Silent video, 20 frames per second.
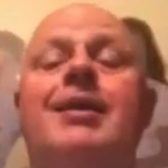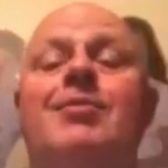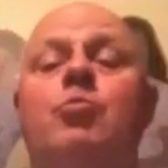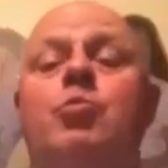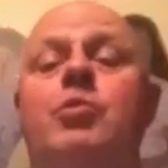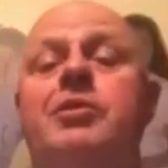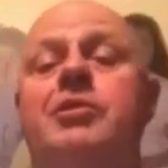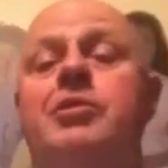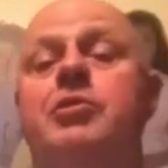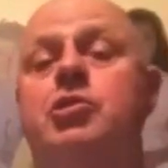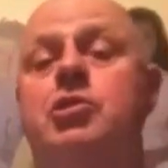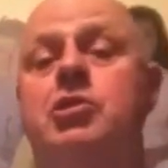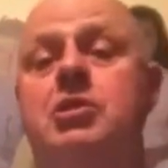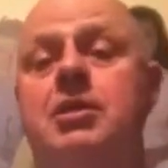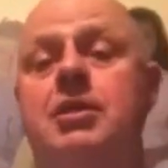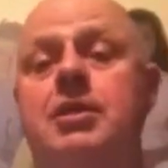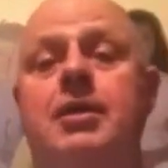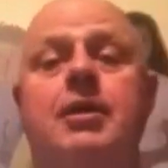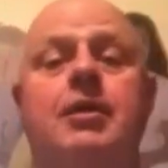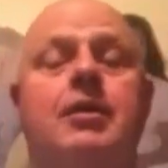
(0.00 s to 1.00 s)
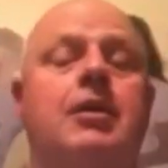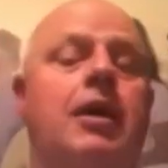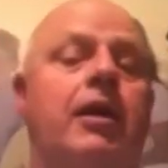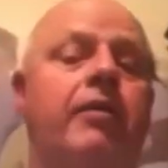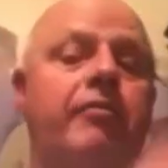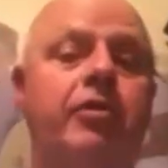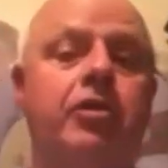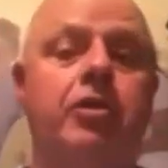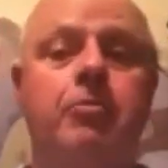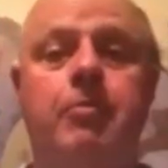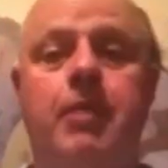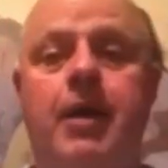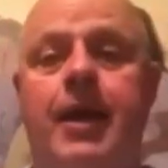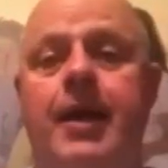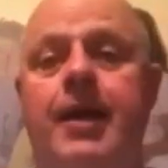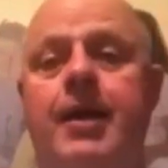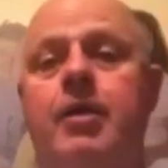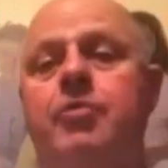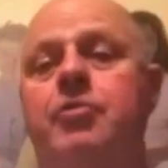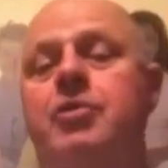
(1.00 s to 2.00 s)
when you're sick, covering your
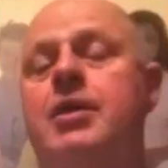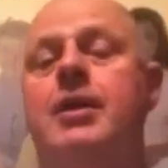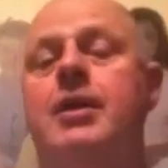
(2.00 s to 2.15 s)
mouth,